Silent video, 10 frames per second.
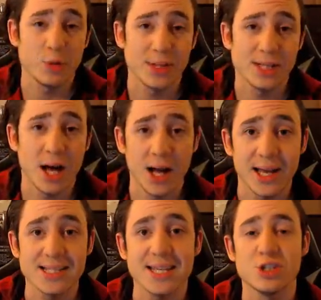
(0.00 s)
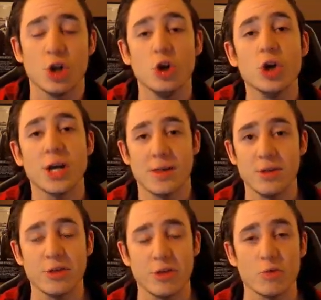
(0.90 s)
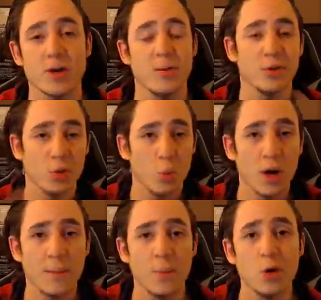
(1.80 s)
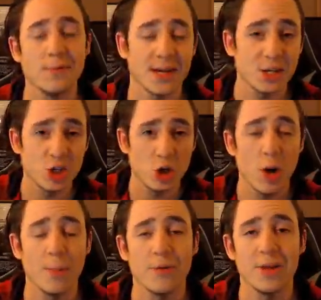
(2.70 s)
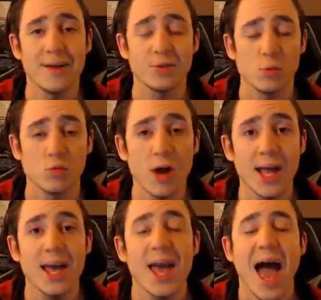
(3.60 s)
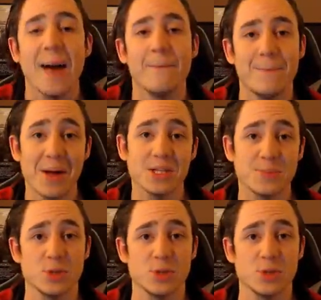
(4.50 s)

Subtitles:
between targets is to look at the three with the one moving and two up on the left and right, and bounce